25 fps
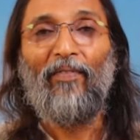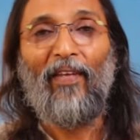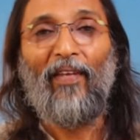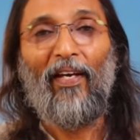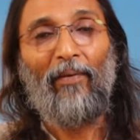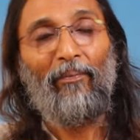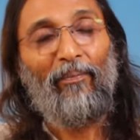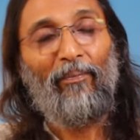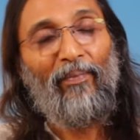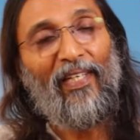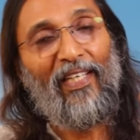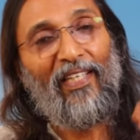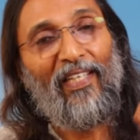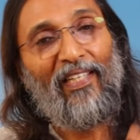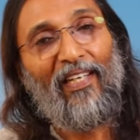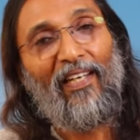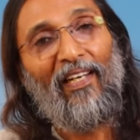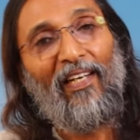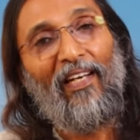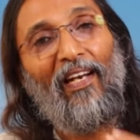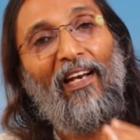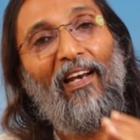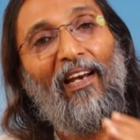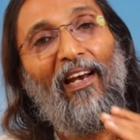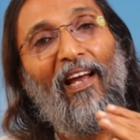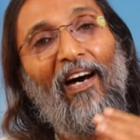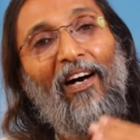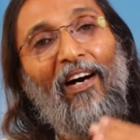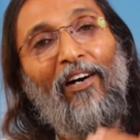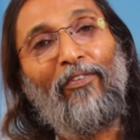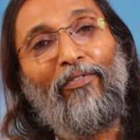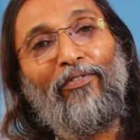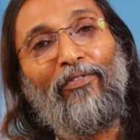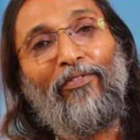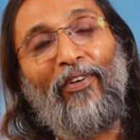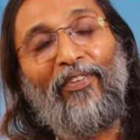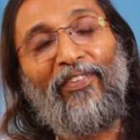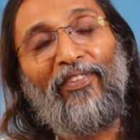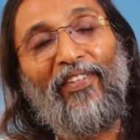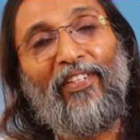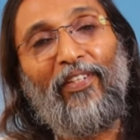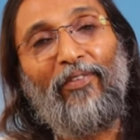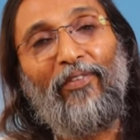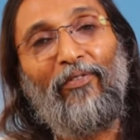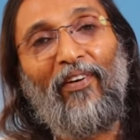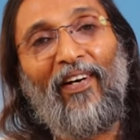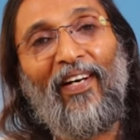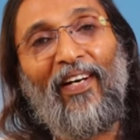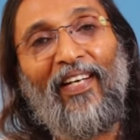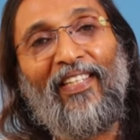A mere love for the
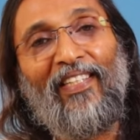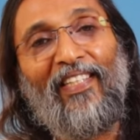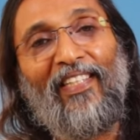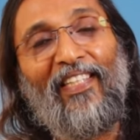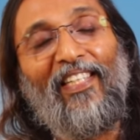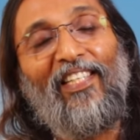divine